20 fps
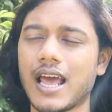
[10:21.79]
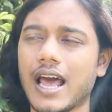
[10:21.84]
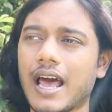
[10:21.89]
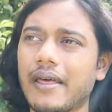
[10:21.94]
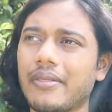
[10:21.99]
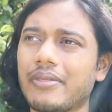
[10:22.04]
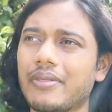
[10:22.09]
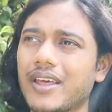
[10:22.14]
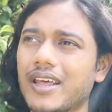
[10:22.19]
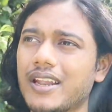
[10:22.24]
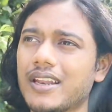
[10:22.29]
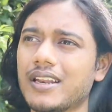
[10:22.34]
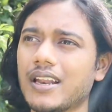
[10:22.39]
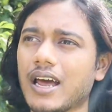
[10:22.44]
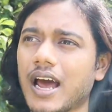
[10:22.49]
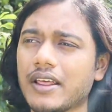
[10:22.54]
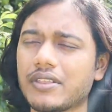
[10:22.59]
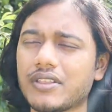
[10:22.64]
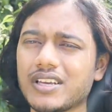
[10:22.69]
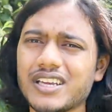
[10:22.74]
And then
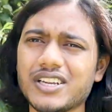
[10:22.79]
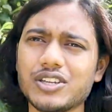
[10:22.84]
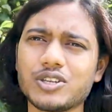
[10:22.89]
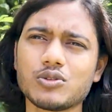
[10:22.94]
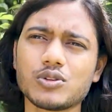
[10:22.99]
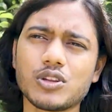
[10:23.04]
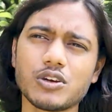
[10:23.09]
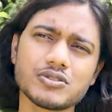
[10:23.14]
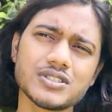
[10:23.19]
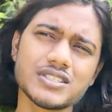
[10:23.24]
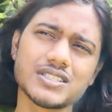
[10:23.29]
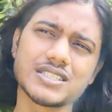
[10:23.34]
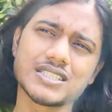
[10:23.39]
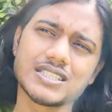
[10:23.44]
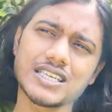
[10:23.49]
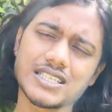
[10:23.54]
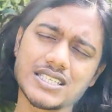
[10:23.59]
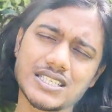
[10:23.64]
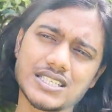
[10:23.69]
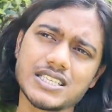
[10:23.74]
I think in
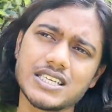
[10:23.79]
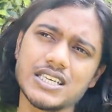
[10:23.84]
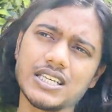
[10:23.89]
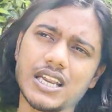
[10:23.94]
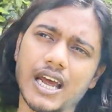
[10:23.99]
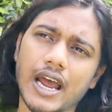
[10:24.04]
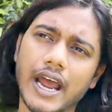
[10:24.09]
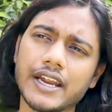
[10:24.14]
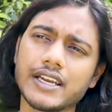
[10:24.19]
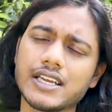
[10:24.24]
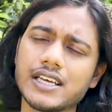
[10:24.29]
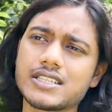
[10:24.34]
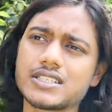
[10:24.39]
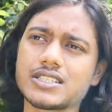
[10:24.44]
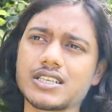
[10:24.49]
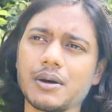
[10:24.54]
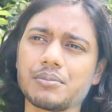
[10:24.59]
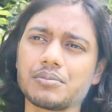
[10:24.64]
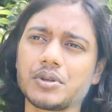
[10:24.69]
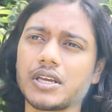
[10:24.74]
2016 I did
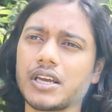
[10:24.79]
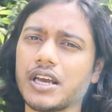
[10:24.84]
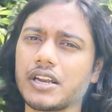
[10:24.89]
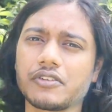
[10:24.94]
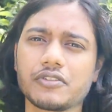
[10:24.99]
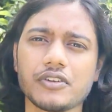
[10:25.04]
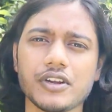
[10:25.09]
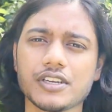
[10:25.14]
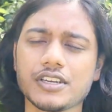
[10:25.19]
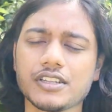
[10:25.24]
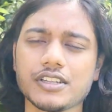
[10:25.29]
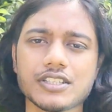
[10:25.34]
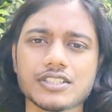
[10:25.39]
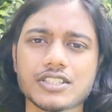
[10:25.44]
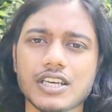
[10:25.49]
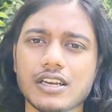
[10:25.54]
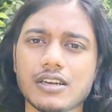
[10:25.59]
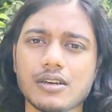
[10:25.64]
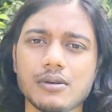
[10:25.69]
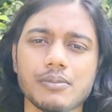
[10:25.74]
something and created the
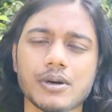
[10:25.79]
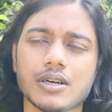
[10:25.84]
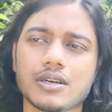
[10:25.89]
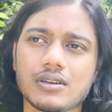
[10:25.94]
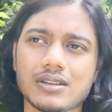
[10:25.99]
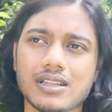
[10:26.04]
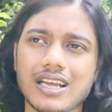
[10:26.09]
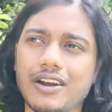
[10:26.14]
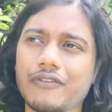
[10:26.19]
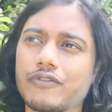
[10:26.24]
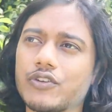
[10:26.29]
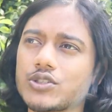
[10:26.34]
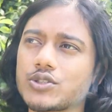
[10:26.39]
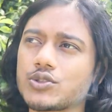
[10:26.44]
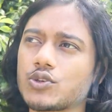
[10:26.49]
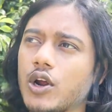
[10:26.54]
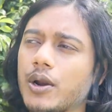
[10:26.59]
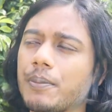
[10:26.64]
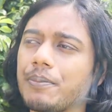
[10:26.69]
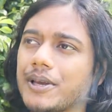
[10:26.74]
channel, but that was
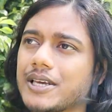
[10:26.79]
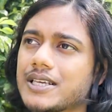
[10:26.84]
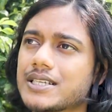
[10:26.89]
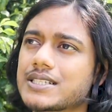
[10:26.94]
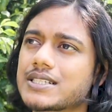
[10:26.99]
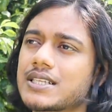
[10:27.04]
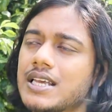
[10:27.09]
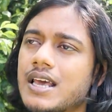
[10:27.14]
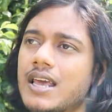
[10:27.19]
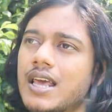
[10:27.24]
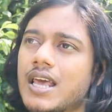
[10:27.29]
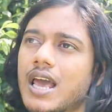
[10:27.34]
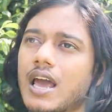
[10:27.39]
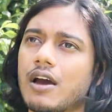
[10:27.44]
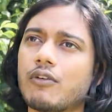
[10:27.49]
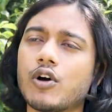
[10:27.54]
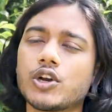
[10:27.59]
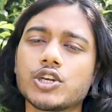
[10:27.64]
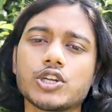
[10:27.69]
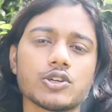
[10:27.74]
not because
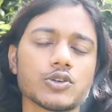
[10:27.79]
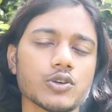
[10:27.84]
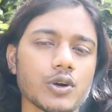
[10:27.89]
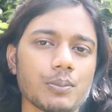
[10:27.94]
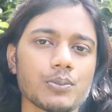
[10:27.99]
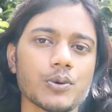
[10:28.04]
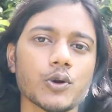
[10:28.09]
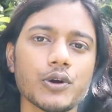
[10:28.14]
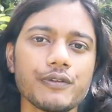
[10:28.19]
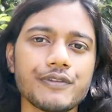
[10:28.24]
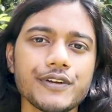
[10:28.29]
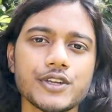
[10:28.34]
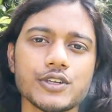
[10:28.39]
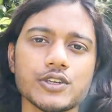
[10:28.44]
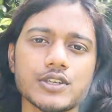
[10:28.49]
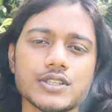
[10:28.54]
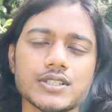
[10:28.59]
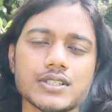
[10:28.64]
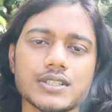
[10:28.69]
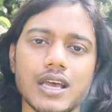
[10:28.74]
I wanted to upload
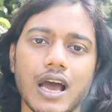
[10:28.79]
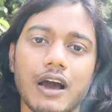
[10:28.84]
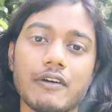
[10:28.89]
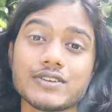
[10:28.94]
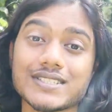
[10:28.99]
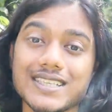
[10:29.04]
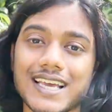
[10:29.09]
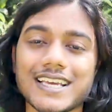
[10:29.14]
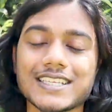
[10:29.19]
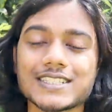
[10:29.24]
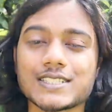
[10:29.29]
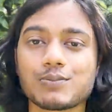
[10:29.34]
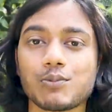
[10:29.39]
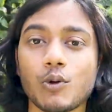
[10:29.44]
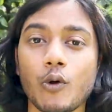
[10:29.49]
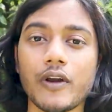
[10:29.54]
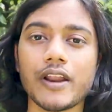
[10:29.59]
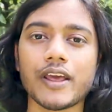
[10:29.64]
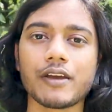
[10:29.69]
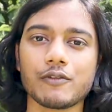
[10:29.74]
videos. I was
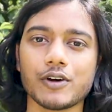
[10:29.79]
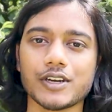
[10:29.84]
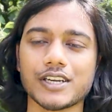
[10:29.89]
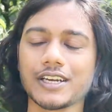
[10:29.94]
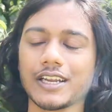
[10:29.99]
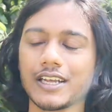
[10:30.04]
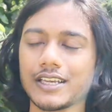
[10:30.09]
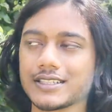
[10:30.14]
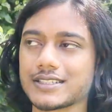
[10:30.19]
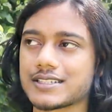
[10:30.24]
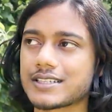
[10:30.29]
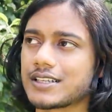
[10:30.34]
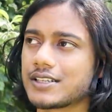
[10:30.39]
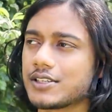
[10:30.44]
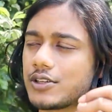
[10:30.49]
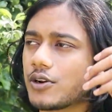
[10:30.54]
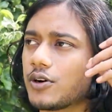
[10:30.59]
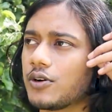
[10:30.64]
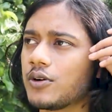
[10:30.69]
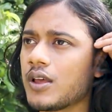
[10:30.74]
exploring what it is,
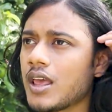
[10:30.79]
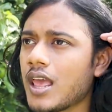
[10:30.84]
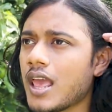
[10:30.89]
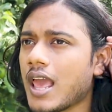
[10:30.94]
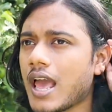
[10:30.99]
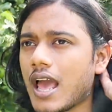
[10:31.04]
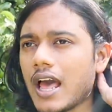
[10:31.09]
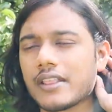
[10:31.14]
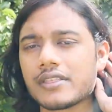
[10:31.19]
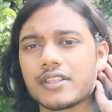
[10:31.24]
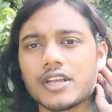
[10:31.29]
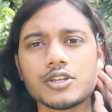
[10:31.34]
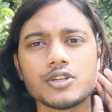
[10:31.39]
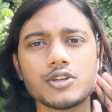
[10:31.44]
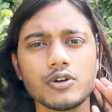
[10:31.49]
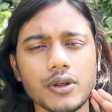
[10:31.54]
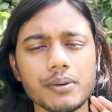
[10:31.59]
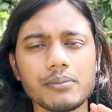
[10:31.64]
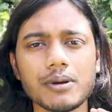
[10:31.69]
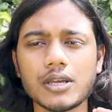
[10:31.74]
you know. And then
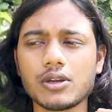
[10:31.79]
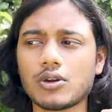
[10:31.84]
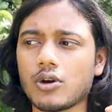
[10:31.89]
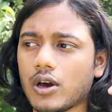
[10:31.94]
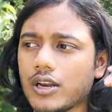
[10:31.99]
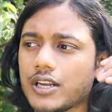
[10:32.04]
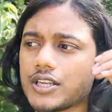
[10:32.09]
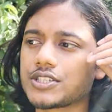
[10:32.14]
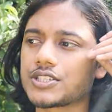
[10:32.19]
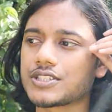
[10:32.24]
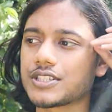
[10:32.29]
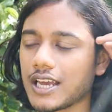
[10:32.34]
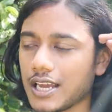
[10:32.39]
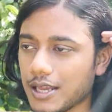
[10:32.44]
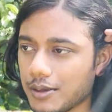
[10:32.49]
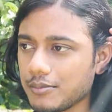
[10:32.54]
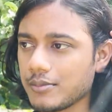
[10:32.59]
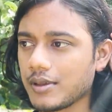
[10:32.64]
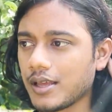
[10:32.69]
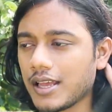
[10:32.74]
during my college
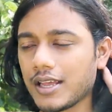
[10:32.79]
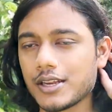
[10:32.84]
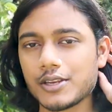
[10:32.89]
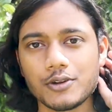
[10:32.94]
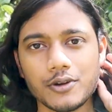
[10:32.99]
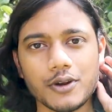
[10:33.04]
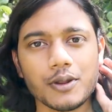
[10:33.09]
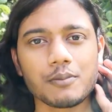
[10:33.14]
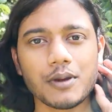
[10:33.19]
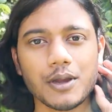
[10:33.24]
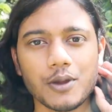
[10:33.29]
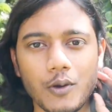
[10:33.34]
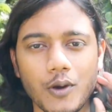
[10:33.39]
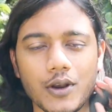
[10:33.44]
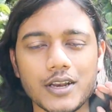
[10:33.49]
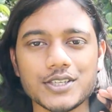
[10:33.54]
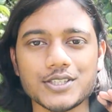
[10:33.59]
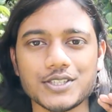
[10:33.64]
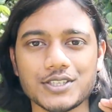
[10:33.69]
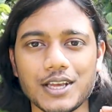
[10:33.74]
time,
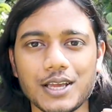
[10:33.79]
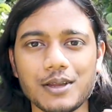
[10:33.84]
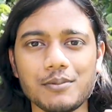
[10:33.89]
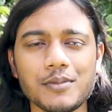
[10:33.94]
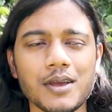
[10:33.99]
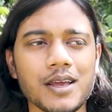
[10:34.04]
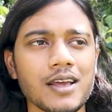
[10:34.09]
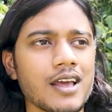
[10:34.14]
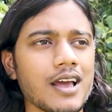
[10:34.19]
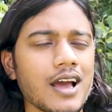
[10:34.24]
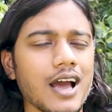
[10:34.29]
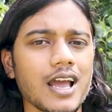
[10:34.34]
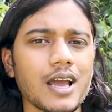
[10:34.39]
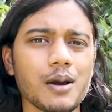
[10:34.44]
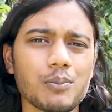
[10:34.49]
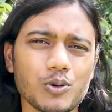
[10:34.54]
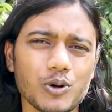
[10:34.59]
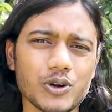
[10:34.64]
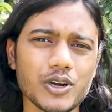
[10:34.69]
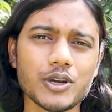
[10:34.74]
I
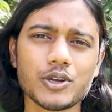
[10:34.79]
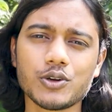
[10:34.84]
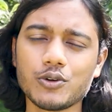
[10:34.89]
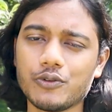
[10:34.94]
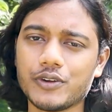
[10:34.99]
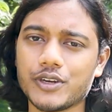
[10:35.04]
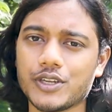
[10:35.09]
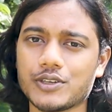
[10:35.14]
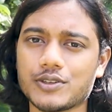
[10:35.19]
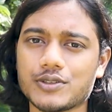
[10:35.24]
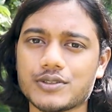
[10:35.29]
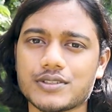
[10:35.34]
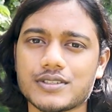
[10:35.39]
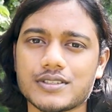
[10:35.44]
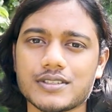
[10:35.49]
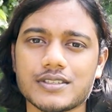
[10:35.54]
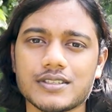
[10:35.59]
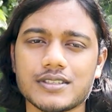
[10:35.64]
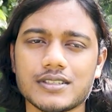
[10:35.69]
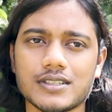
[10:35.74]
uploaded 2
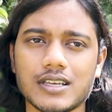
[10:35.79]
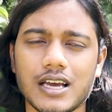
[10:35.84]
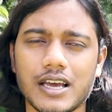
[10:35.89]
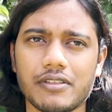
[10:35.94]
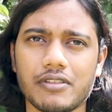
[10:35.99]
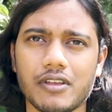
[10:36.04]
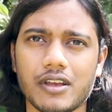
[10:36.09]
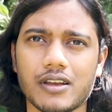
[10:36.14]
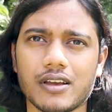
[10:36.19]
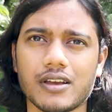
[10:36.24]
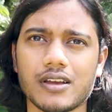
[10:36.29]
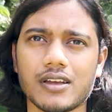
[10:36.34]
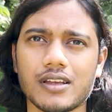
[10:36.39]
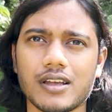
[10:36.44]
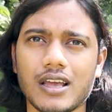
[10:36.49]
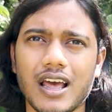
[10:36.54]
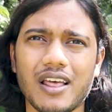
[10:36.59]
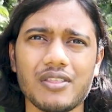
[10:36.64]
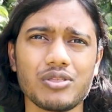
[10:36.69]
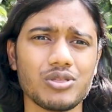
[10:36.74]
videos, I think.
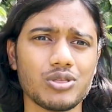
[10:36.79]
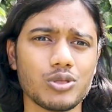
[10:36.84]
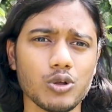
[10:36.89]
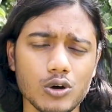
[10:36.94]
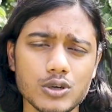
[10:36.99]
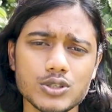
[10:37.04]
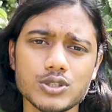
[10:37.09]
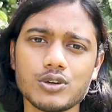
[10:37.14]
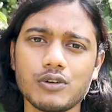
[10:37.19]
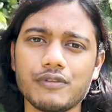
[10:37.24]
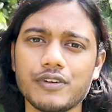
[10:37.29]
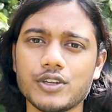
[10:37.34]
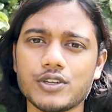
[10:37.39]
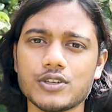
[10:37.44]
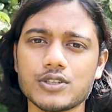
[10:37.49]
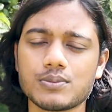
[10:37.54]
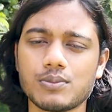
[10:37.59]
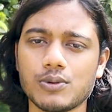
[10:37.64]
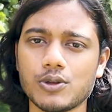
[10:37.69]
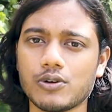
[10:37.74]
And those 2
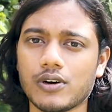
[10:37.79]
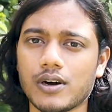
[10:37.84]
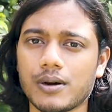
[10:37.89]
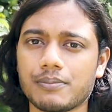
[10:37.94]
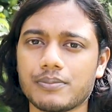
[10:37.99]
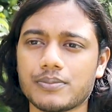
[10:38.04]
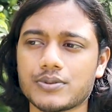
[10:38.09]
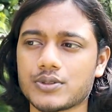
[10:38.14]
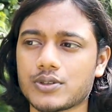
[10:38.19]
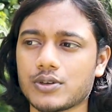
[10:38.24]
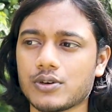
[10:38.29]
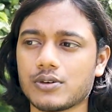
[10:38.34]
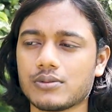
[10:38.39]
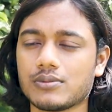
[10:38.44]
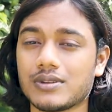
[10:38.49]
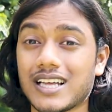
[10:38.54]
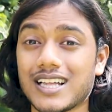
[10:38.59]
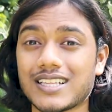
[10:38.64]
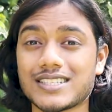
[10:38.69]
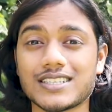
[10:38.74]
videos blew up. So
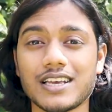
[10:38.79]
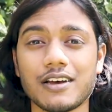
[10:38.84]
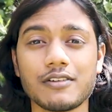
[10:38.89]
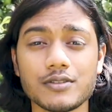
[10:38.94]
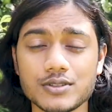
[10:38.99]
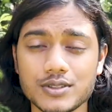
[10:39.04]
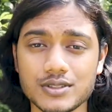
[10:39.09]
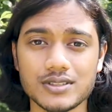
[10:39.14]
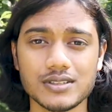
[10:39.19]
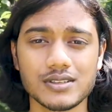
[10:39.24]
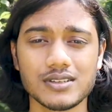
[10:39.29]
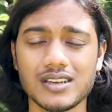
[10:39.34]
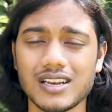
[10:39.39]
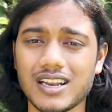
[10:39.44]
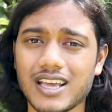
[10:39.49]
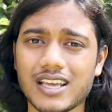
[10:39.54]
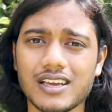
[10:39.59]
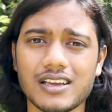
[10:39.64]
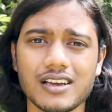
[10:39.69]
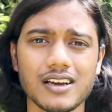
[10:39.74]
that's how I was
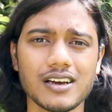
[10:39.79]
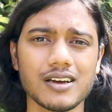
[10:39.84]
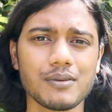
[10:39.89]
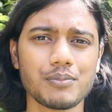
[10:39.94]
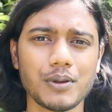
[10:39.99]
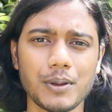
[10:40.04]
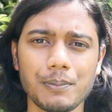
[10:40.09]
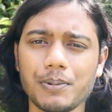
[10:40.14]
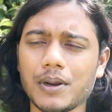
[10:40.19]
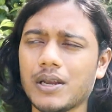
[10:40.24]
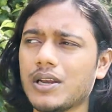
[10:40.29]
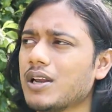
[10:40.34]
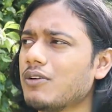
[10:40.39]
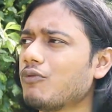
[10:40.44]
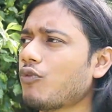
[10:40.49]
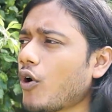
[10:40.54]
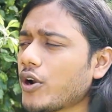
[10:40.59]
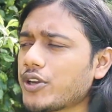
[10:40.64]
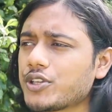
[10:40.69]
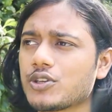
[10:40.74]
like, people
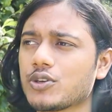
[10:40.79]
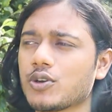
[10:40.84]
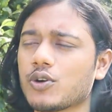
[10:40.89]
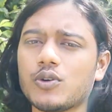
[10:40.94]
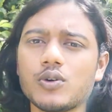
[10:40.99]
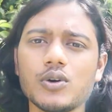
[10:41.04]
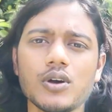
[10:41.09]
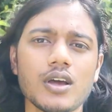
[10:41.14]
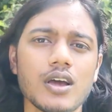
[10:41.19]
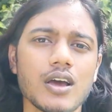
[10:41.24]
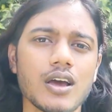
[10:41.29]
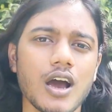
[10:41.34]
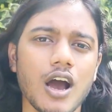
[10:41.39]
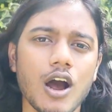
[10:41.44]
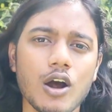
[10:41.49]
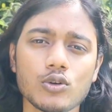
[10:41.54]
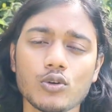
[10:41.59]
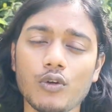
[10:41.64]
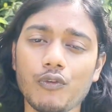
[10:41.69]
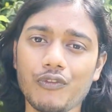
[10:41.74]
want to know
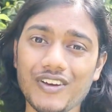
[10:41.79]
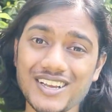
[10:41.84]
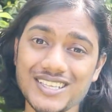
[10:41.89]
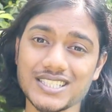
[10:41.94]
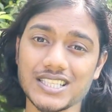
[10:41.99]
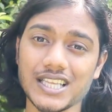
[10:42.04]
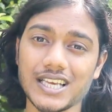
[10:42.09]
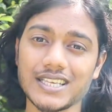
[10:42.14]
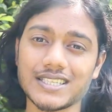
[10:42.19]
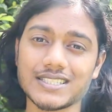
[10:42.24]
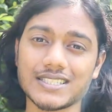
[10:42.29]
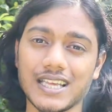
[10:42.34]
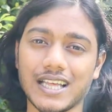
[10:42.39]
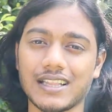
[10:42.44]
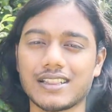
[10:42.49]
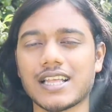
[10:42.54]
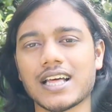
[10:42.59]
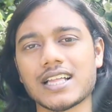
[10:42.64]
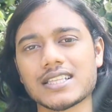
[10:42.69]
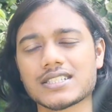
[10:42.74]
how to fix things.
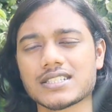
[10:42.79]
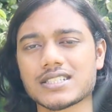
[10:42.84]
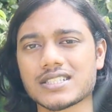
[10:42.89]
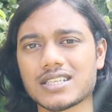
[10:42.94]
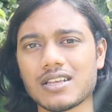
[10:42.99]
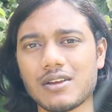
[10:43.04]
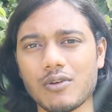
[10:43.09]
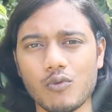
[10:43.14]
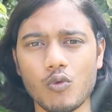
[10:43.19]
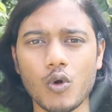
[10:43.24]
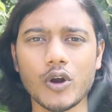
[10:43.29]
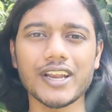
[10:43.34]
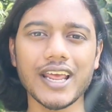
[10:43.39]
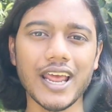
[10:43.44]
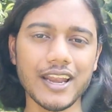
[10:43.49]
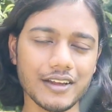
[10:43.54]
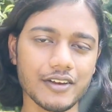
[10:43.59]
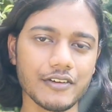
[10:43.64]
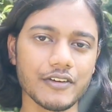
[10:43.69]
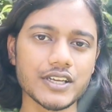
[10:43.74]
And that's what
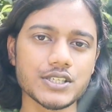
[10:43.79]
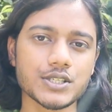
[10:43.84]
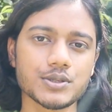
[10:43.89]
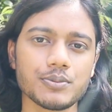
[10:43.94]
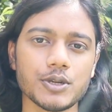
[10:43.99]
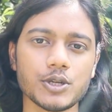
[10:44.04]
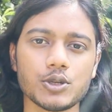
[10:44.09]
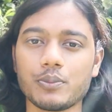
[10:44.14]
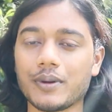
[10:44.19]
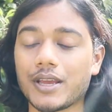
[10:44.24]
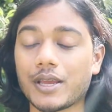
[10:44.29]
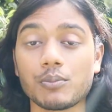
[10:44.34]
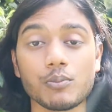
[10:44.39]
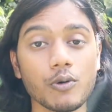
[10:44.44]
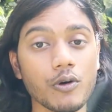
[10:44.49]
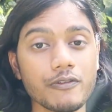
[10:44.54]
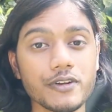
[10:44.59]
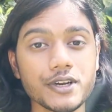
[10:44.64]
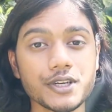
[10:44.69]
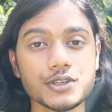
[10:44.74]
encouraged me to make
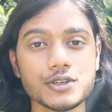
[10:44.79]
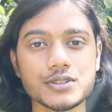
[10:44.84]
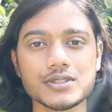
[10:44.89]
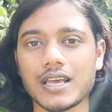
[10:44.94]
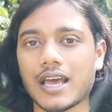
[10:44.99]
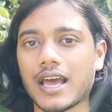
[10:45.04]
more videos.